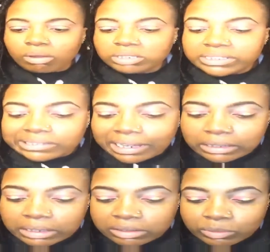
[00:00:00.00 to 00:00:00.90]
At least I
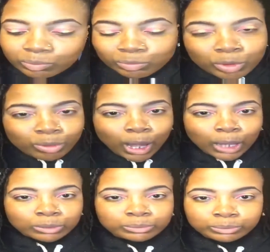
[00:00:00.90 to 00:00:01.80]
look, you
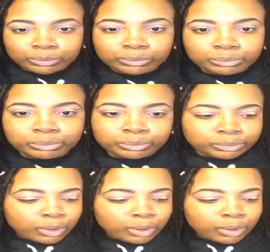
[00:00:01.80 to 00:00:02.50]
know, no, it